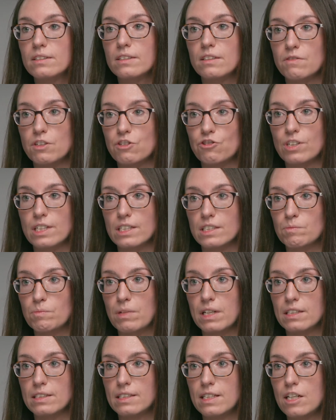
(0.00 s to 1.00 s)
liver
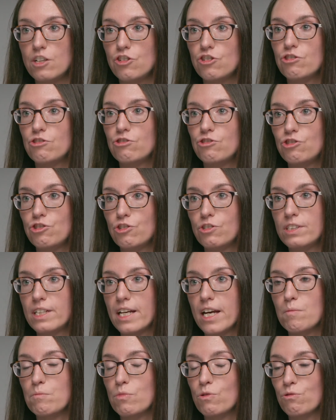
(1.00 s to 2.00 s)
transplantation should
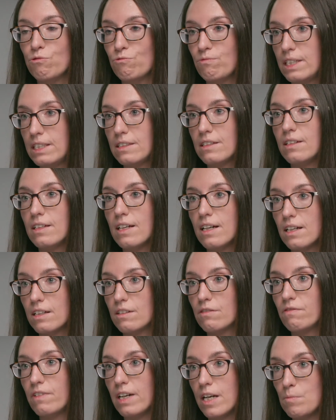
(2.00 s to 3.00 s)
get both written
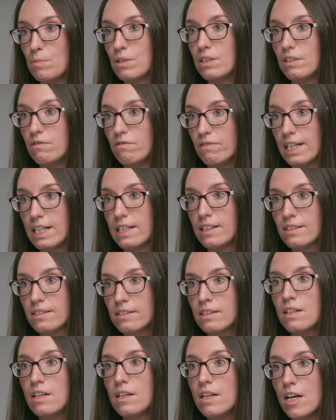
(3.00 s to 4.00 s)
and verbal advice